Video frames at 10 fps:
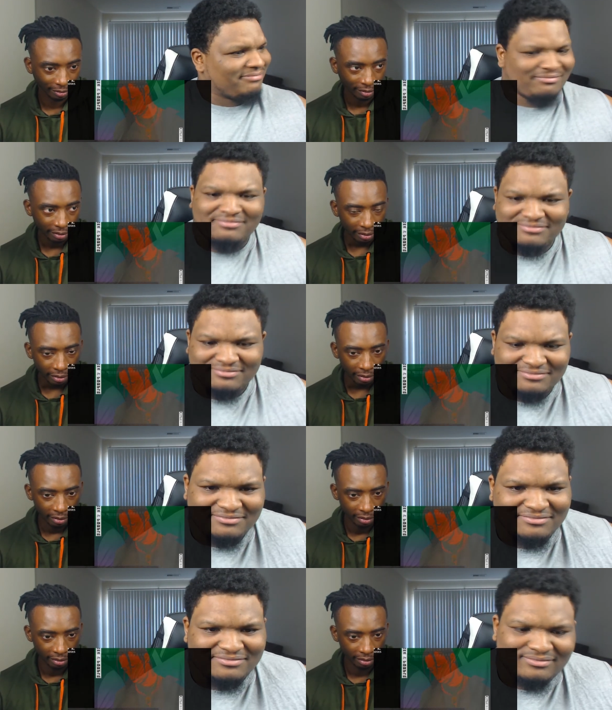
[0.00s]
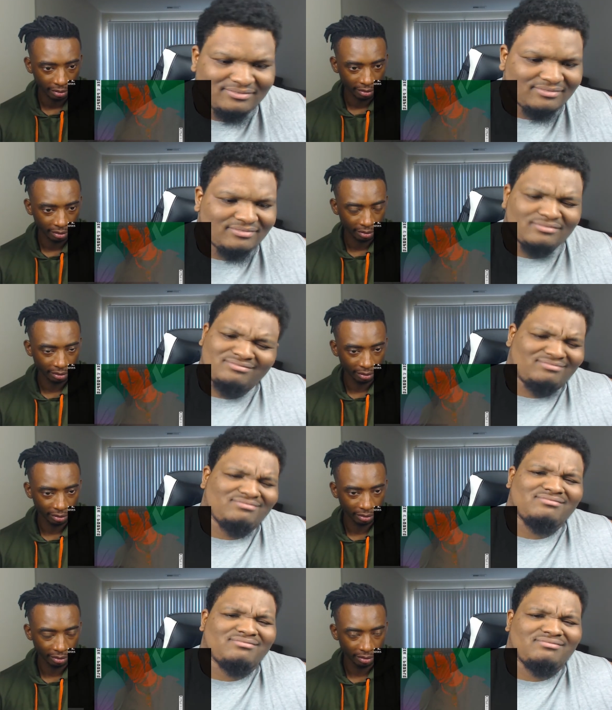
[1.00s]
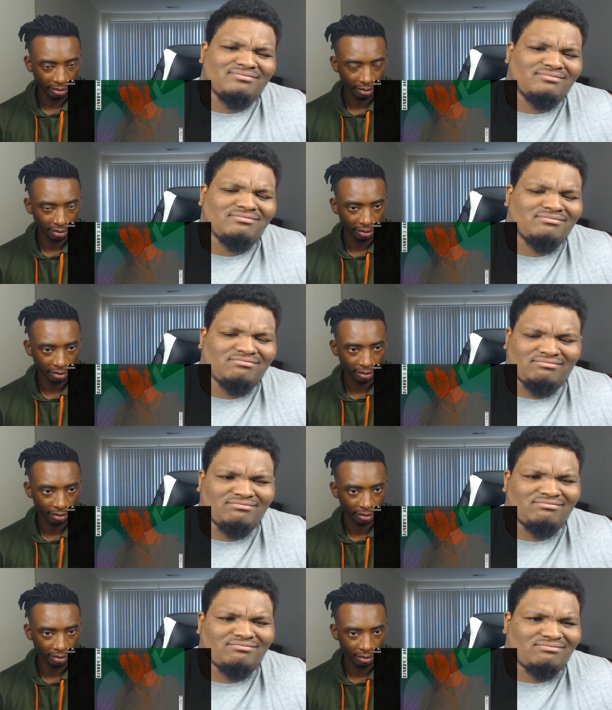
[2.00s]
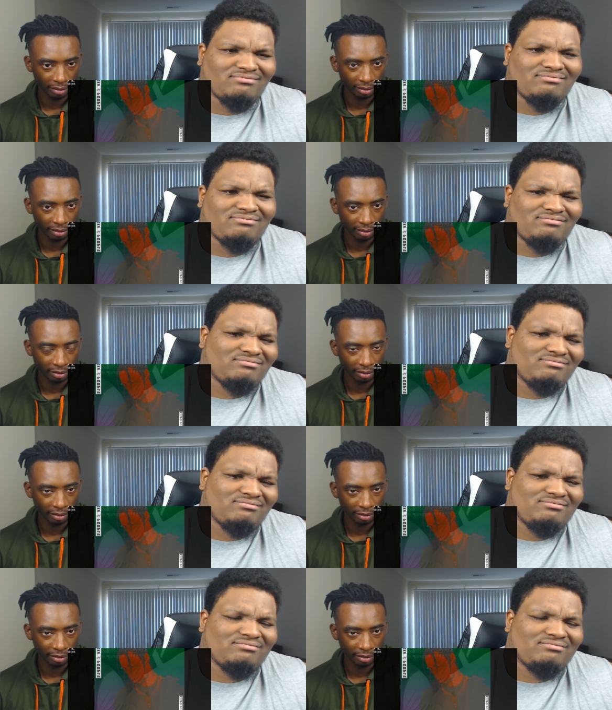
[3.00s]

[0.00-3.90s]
(silence)